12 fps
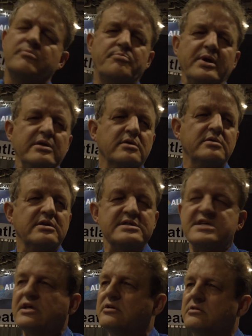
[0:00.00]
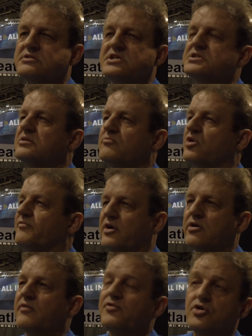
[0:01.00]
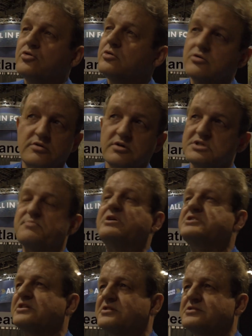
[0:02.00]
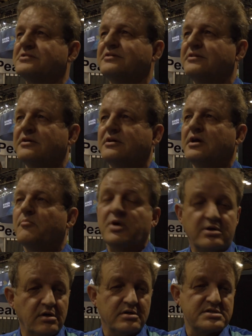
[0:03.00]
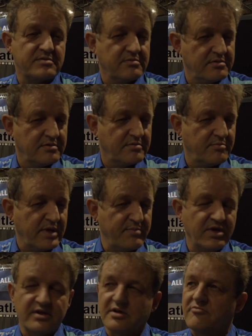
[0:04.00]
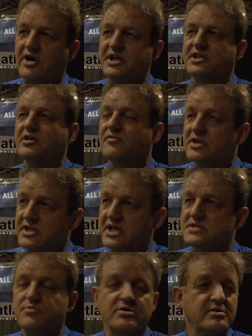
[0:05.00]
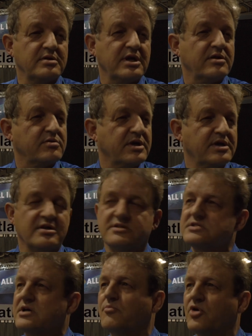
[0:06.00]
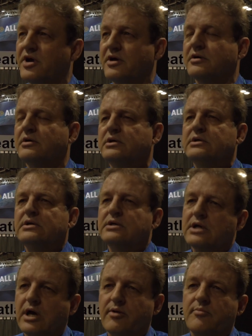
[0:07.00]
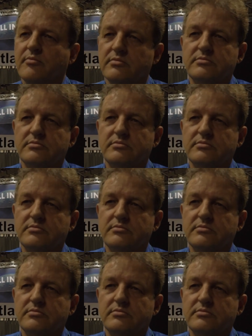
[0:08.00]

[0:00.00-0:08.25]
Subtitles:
peatland is an ecosystem with very few species, because maybe the writing of the textbook, they're looking at somewhere, in